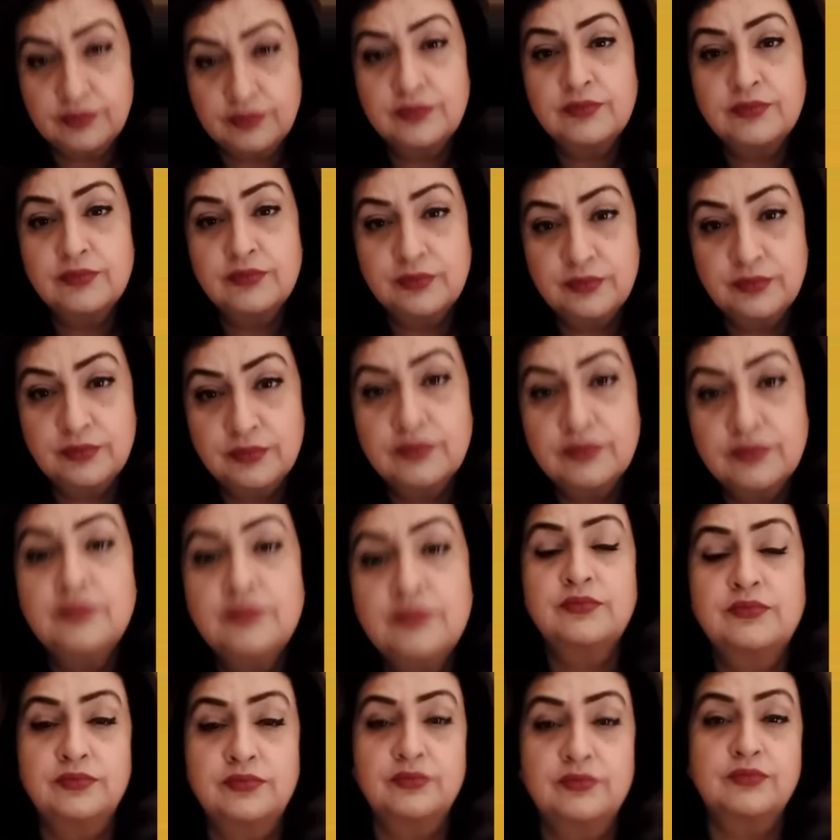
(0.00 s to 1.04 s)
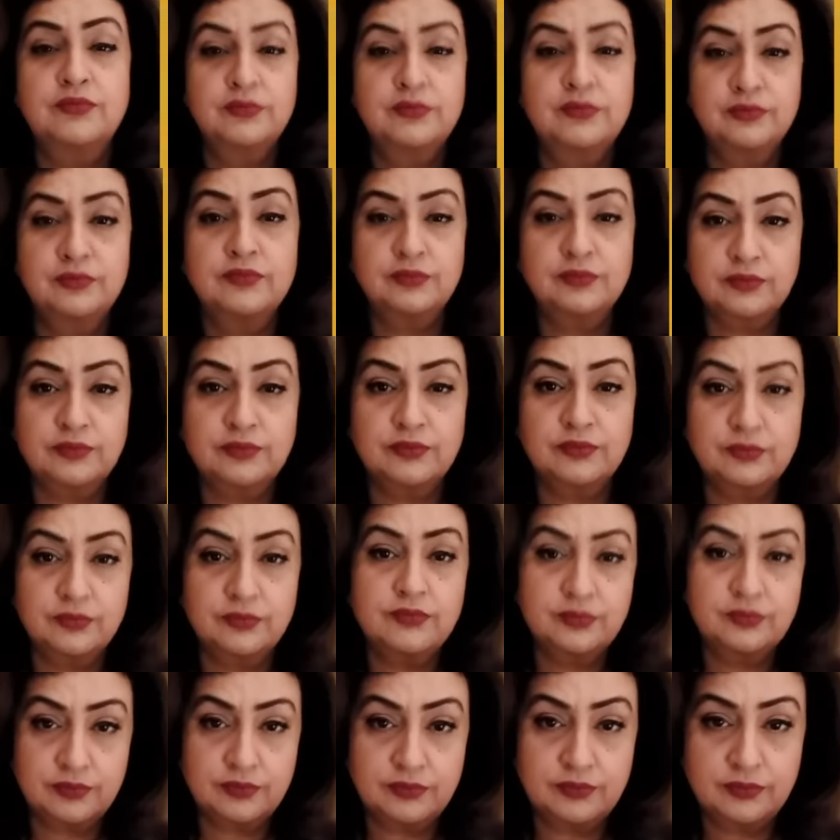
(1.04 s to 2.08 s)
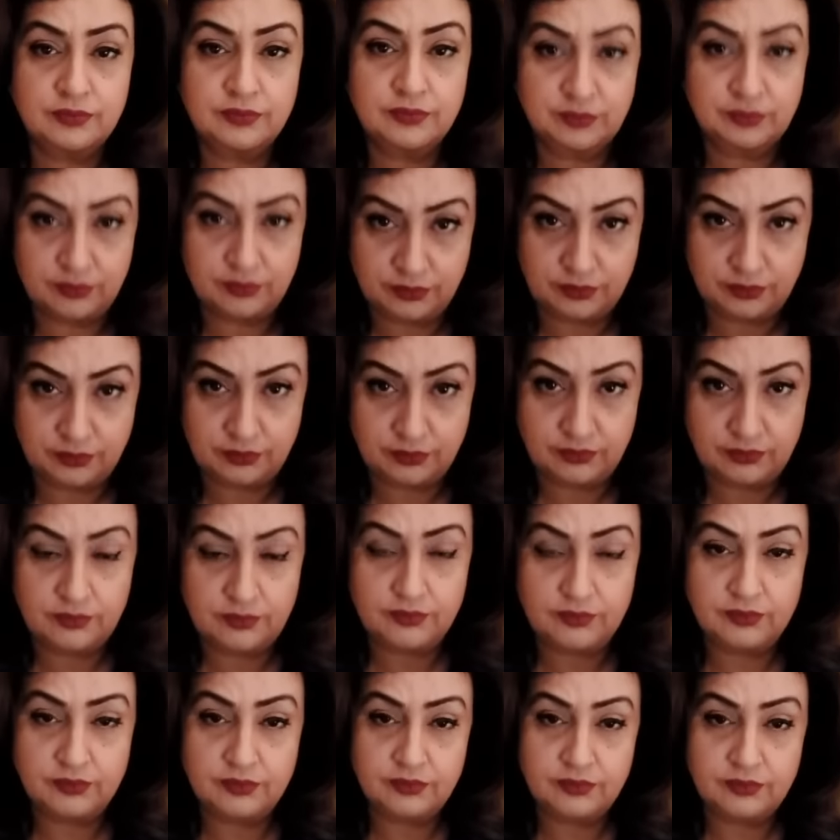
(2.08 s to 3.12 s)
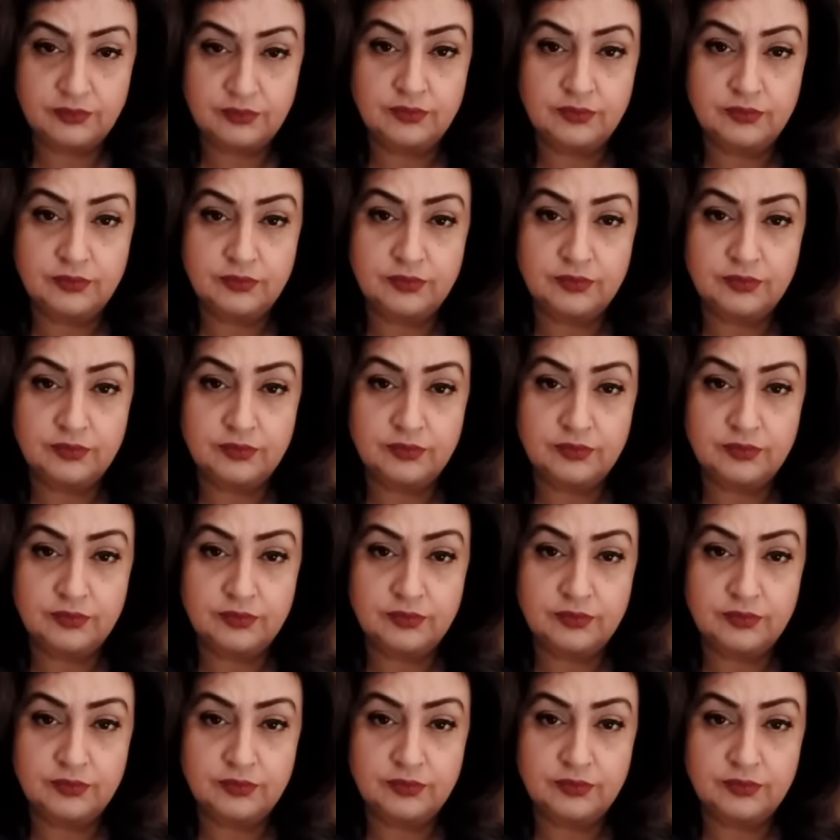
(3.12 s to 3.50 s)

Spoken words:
[no speech]